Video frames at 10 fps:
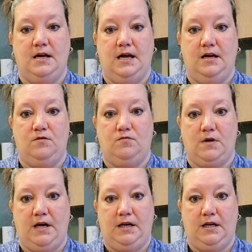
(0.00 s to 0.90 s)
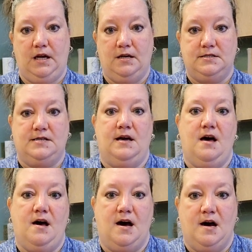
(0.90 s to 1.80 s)
and right on
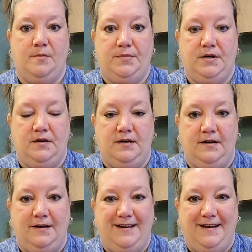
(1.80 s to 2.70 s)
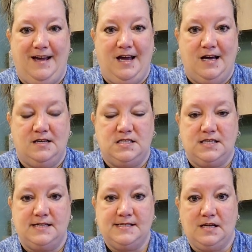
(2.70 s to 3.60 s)
top it has
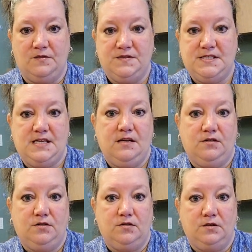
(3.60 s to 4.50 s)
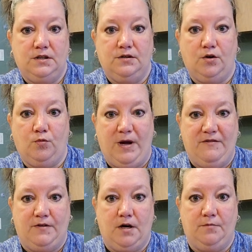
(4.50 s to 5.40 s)
a self-sealed little
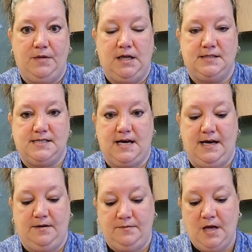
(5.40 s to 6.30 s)
wafer inside.